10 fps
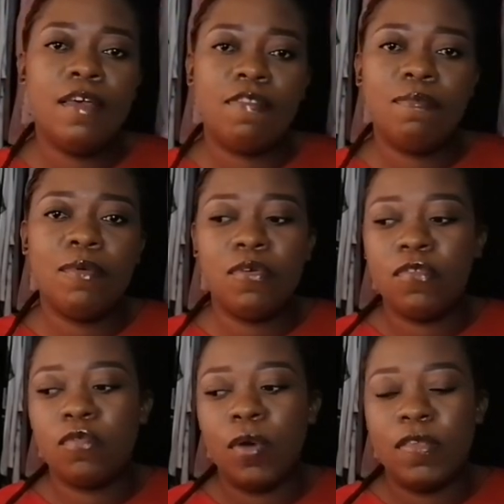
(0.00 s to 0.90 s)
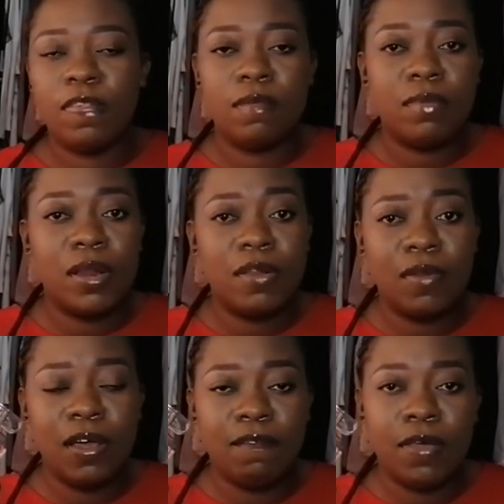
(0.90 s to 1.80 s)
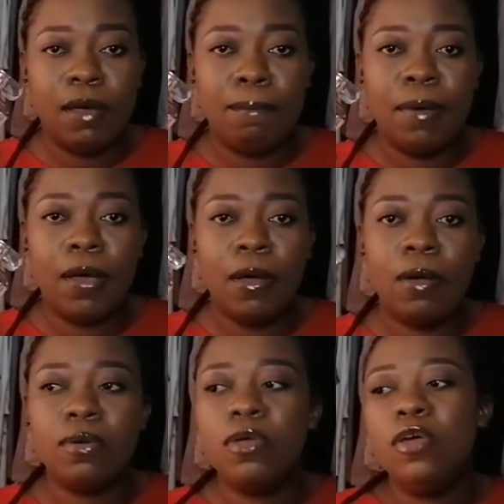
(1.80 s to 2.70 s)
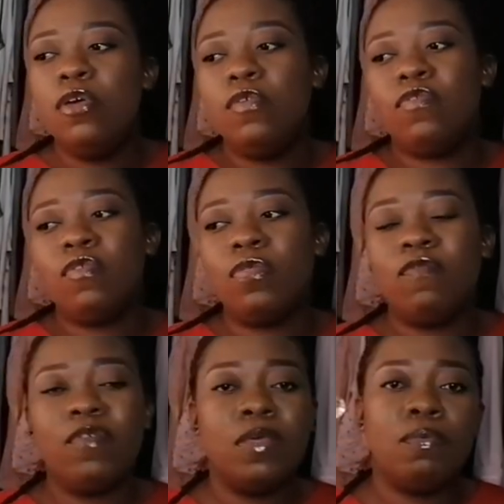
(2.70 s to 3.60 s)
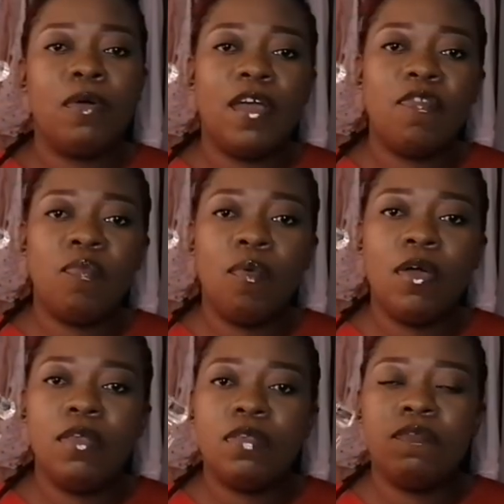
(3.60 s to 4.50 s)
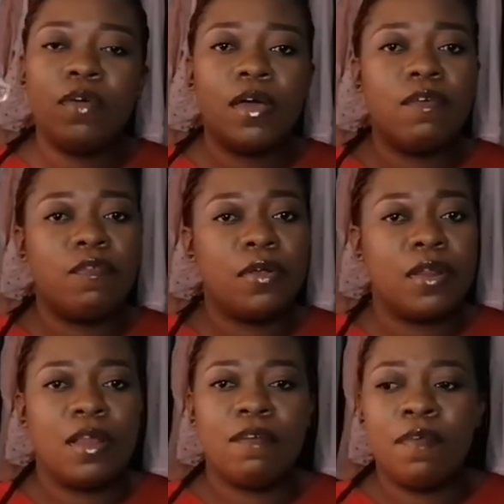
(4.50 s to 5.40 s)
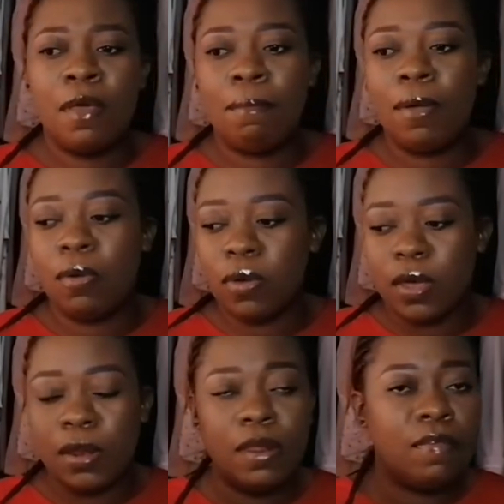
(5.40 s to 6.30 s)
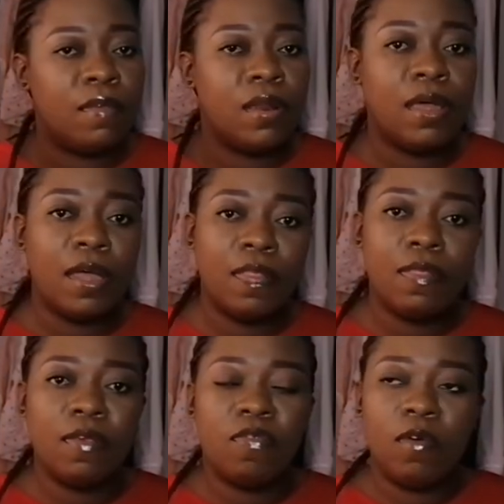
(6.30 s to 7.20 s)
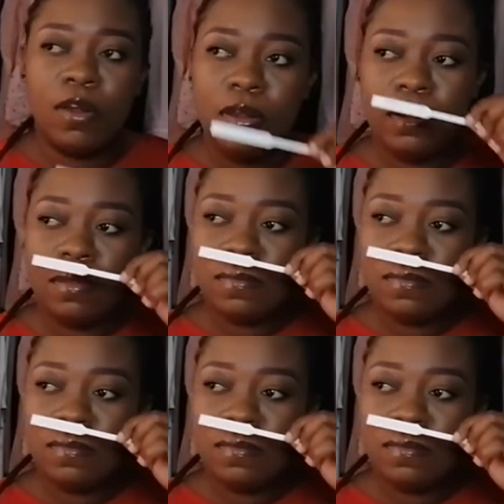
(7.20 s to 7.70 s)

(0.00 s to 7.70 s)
smells quite similar to La Vie Belle. So for the price point, if you can't afford a La Vie Belle, you can easily get this one.